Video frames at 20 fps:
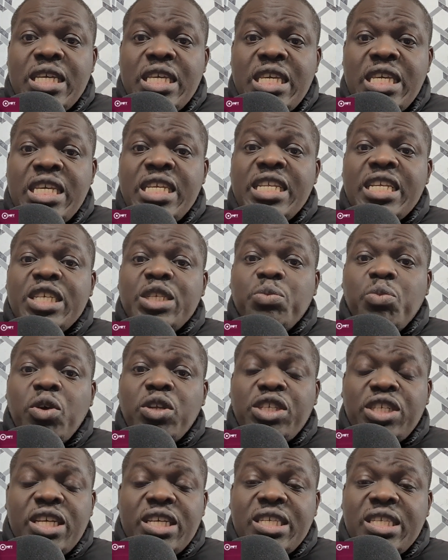In as
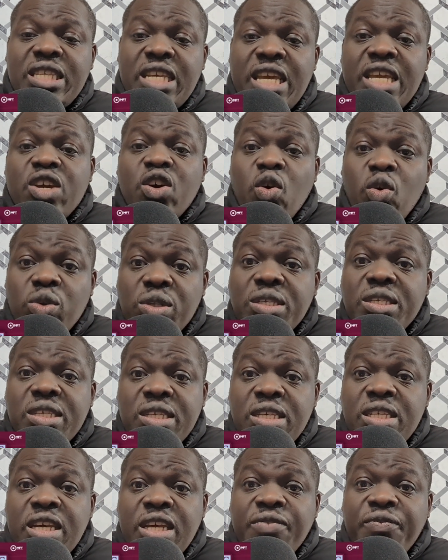much as they
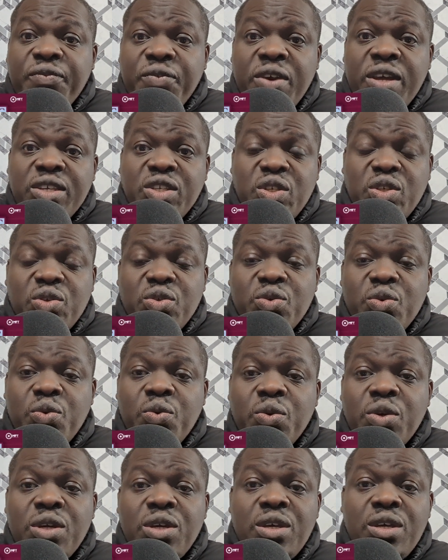conceded first,
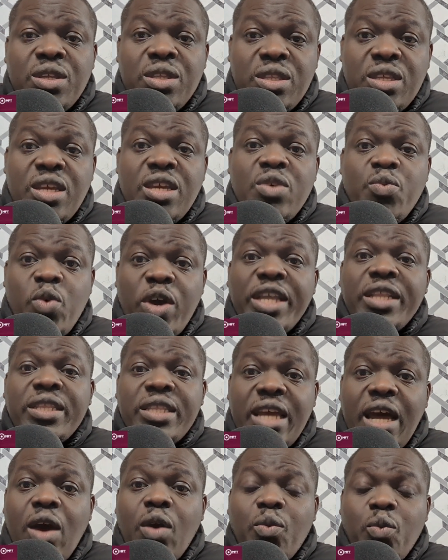they went
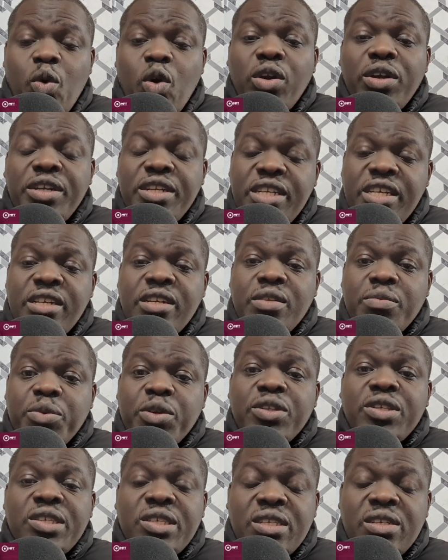down 1-0,
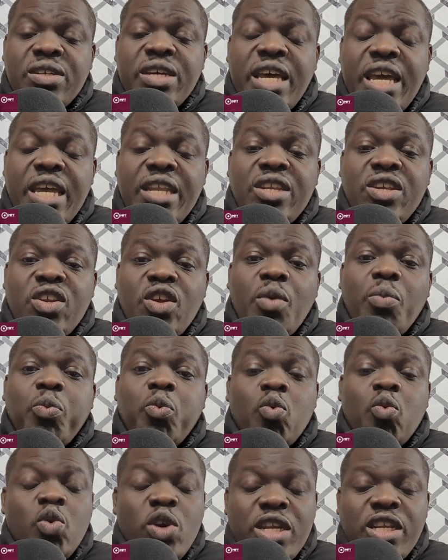but still ended up
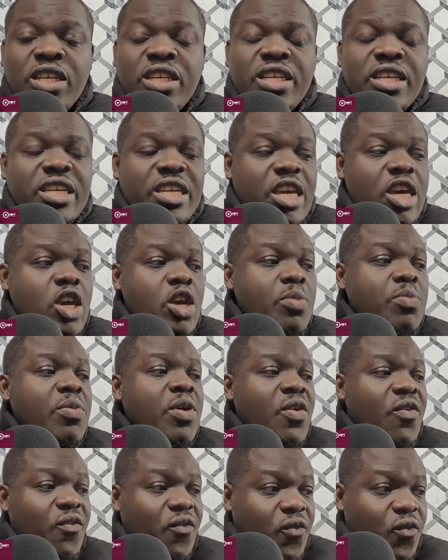winning the
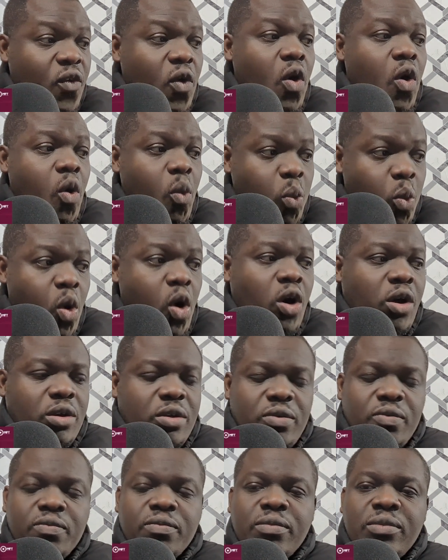game
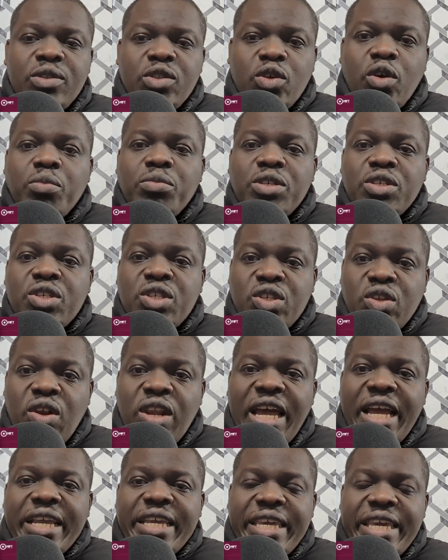4-1. Dominic
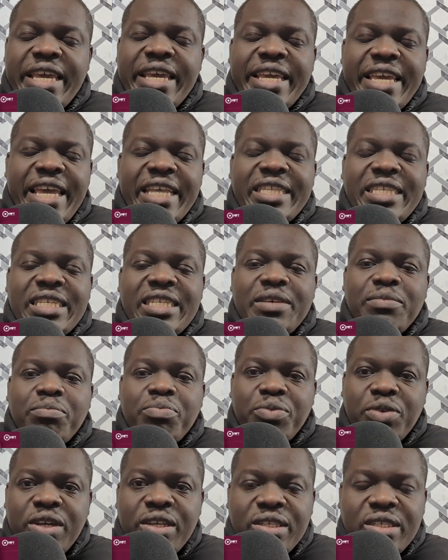Solanke getting a
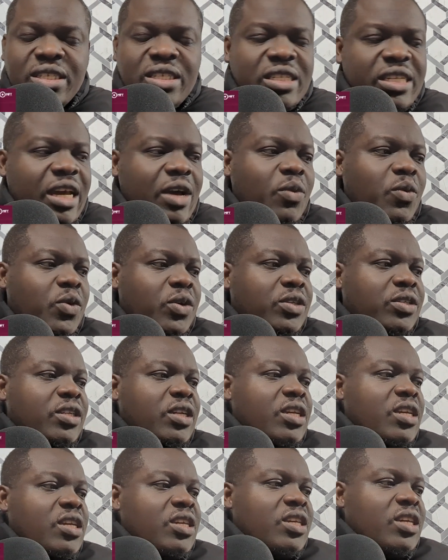brace in that one.
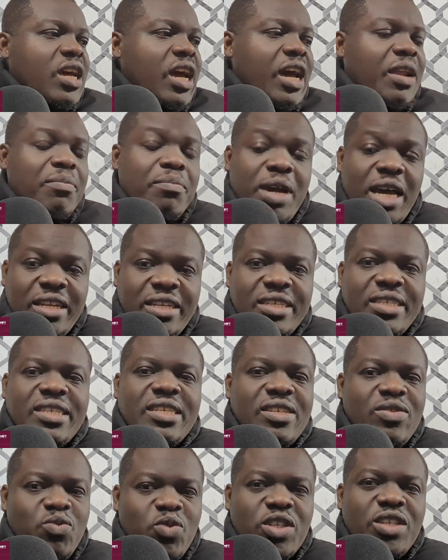And
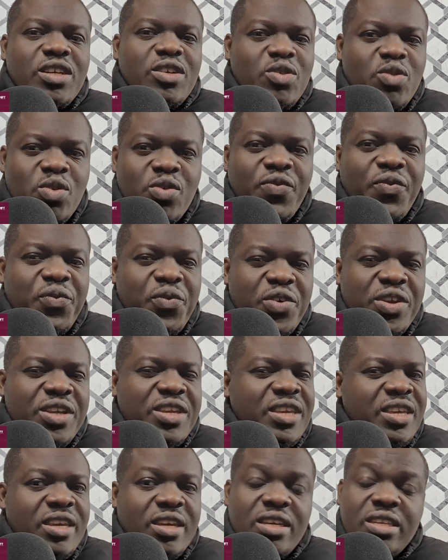Maddison with a good free
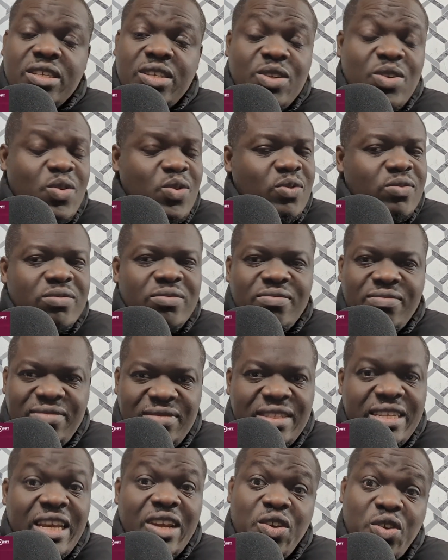kick. So
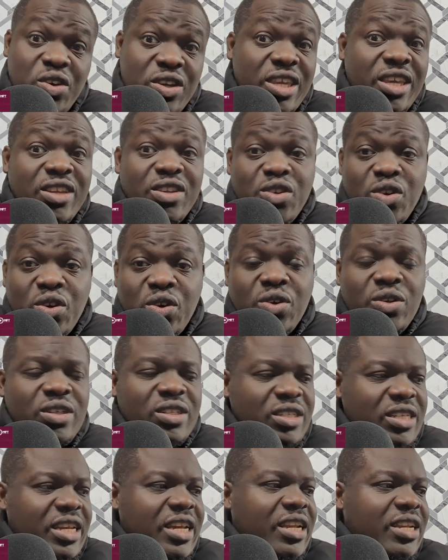they're looking
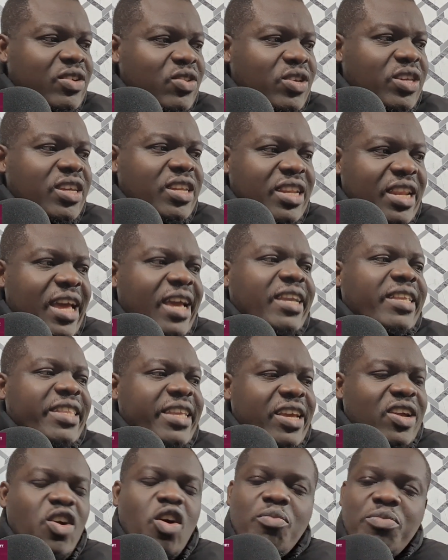good. They're looking like
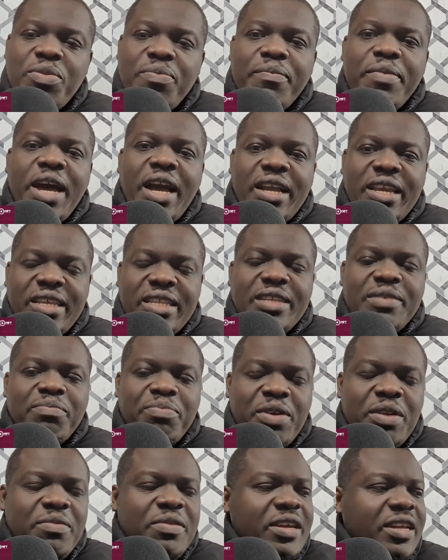they're coming back in the
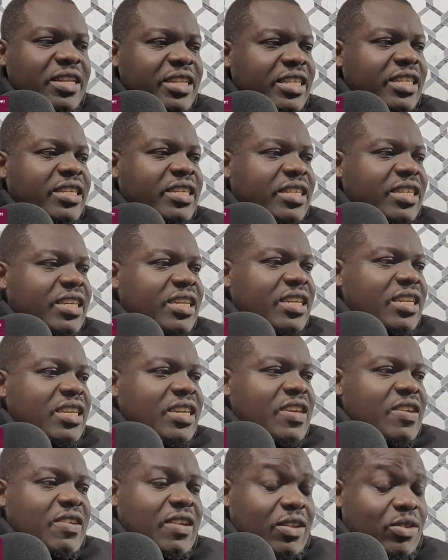Premier League.
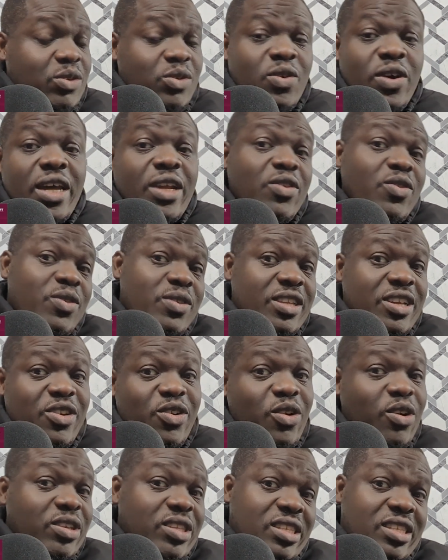Although I know they
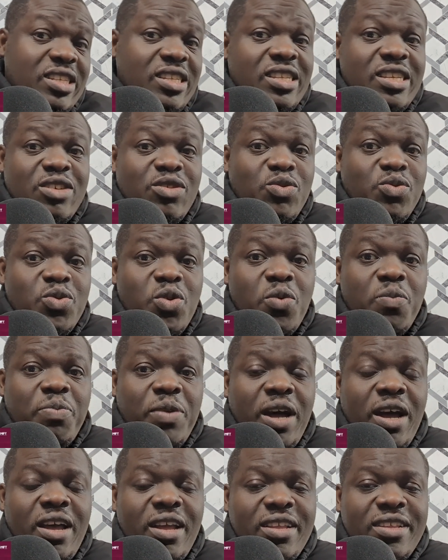lost in the
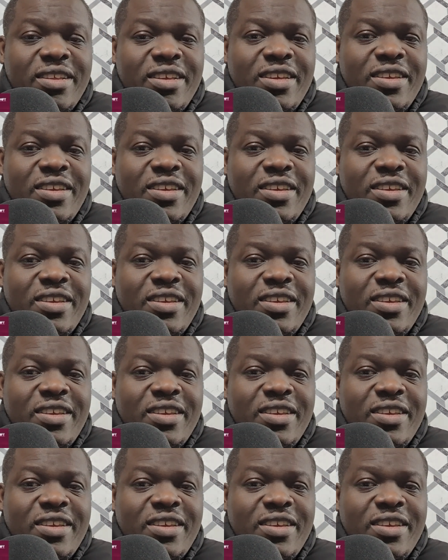Europa.